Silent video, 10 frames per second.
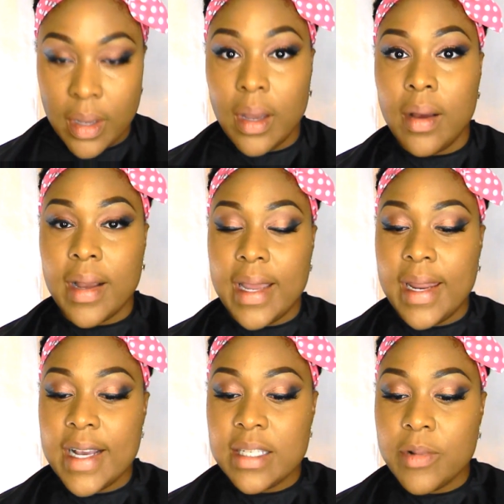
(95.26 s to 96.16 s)
Okay,
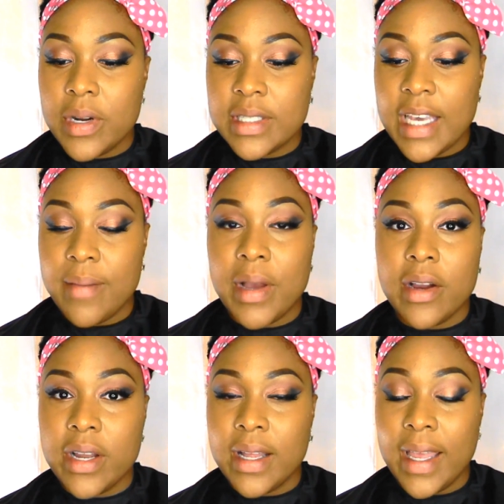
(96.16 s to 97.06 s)
next I'm going to take
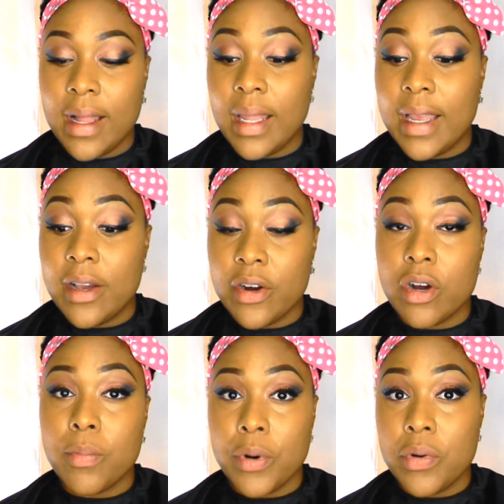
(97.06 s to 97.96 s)
my LA
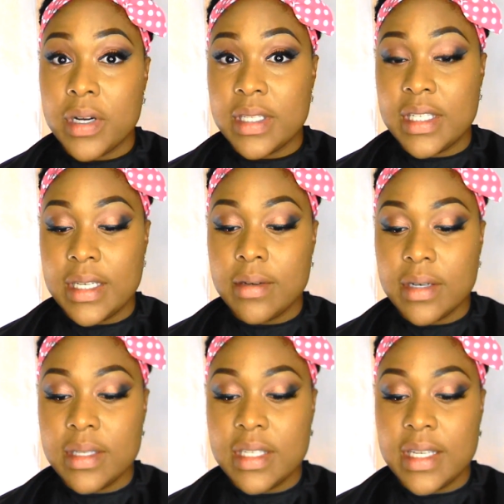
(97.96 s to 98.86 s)
Girl Pro Conceal
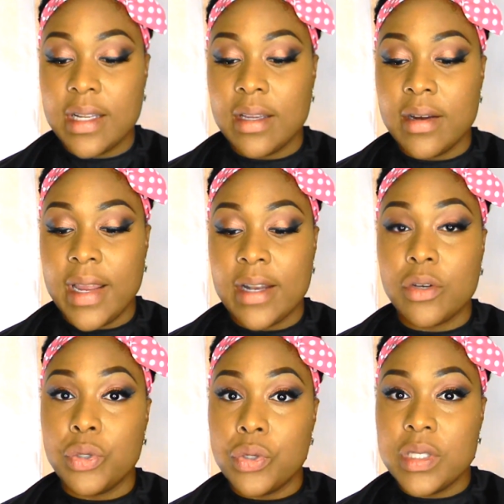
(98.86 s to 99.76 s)
Concealer in
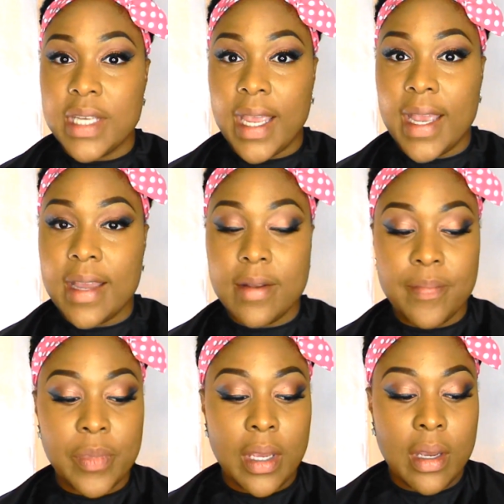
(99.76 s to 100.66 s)
Cool Tan,
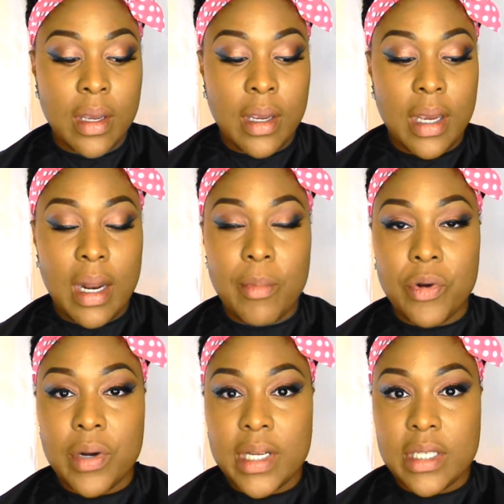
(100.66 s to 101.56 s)
and I'm
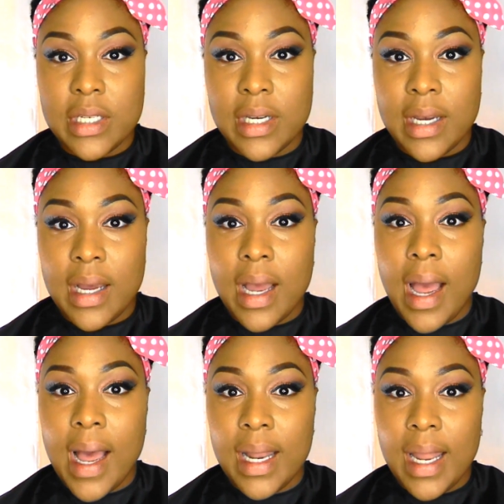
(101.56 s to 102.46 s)
going to
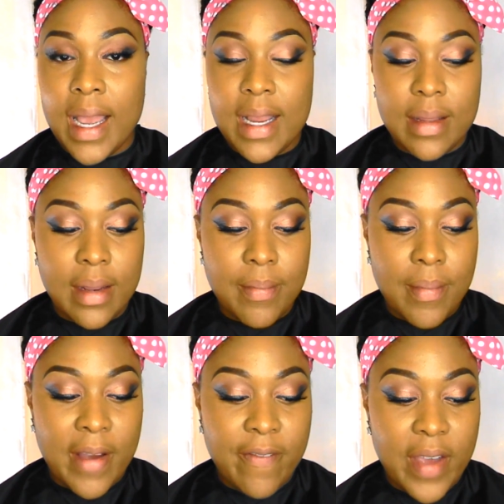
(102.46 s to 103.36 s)
highlight
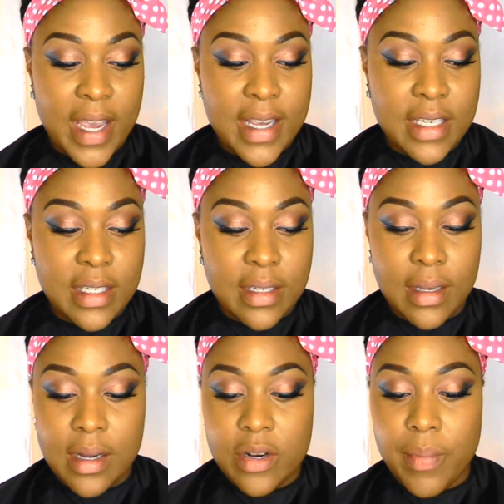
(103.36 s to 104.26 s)
my face,
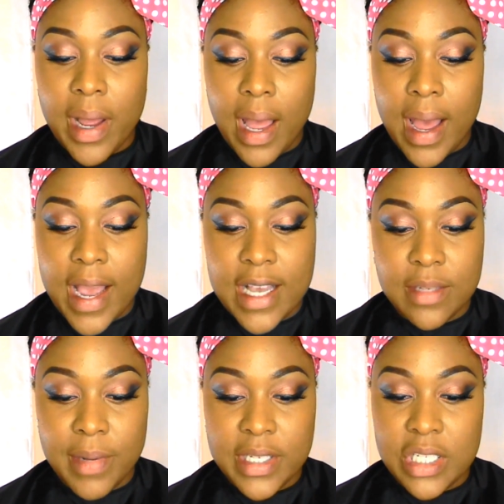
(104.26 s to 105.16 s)
under my
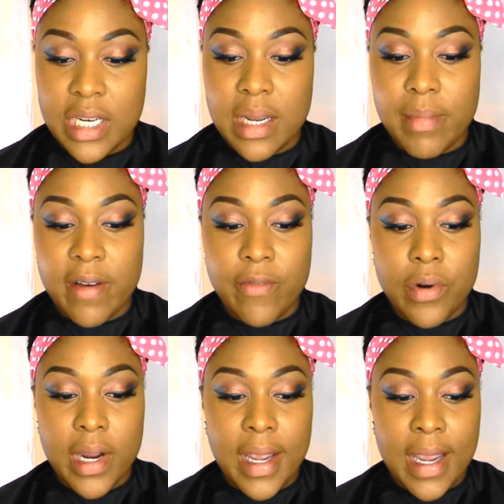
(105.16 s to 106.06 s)
eyes, my chin, my
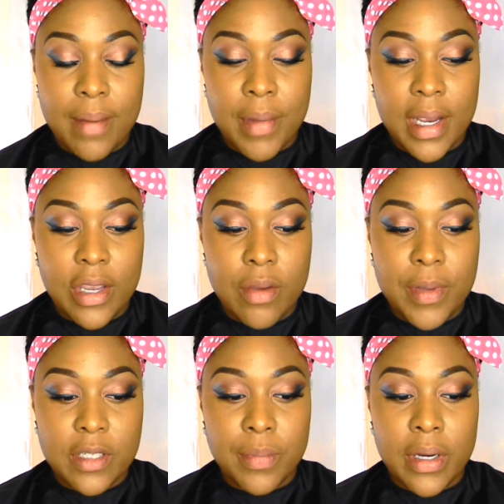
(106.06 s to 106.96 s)
forehead, my
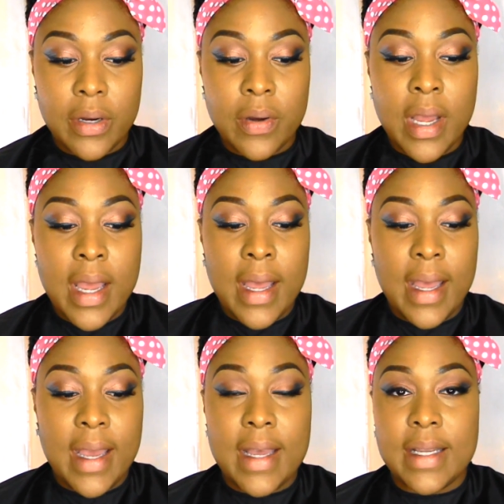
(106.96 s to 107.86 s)
cupid's bow,
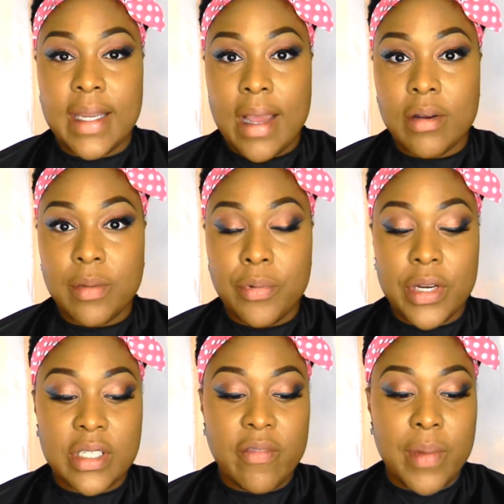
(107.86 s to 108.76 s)
and down the
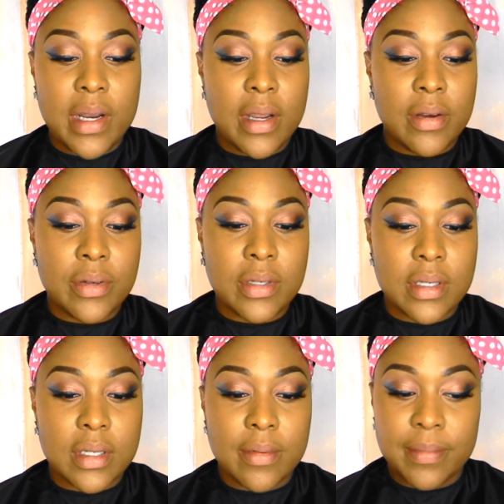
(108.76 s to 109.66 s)
bridge of my nose.